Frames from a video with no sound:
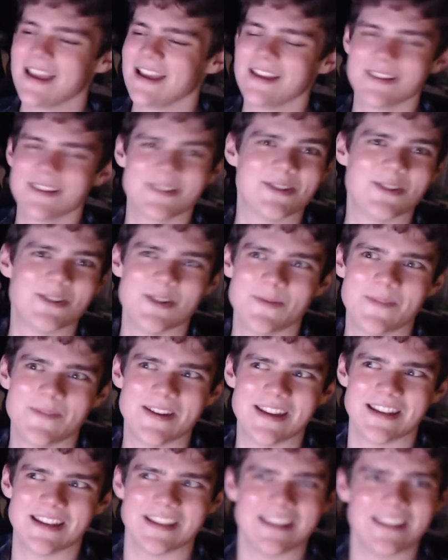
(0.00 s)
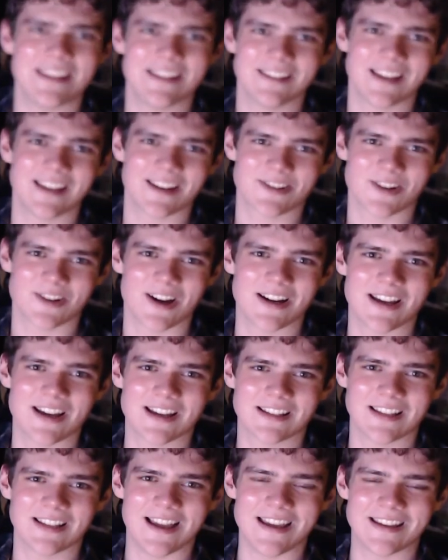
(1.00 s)
stupid electronic
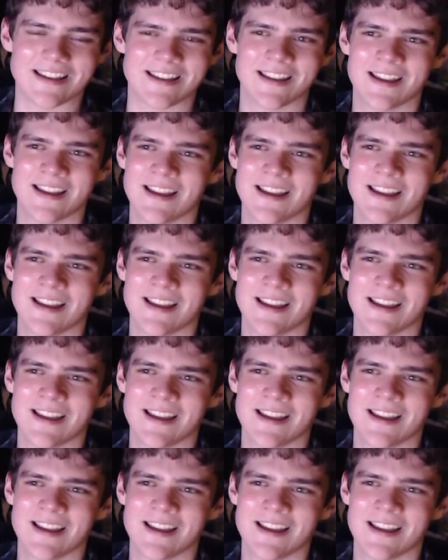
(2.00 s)
like